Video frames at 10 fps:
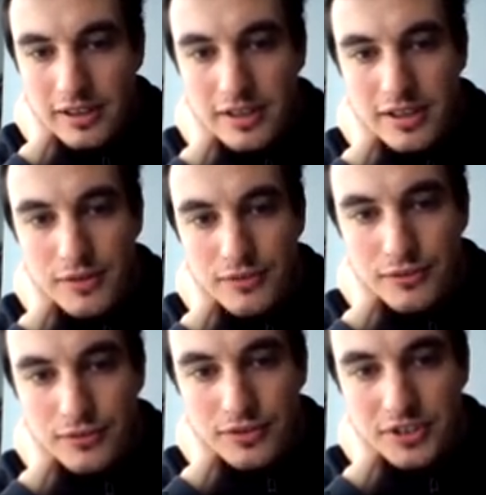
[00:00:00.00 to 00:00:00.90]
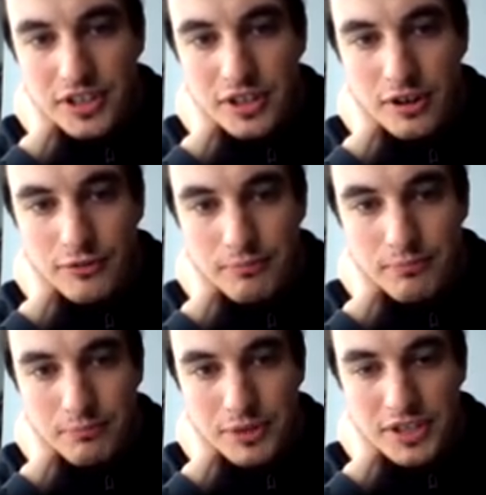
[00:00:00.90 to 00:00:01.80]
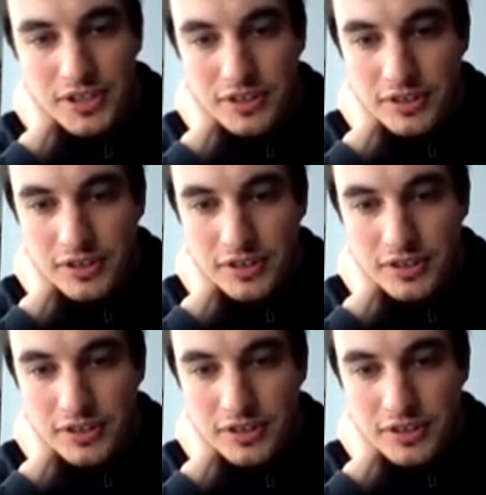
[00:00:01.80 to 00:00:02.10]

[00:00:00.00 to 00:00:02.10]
And if key of P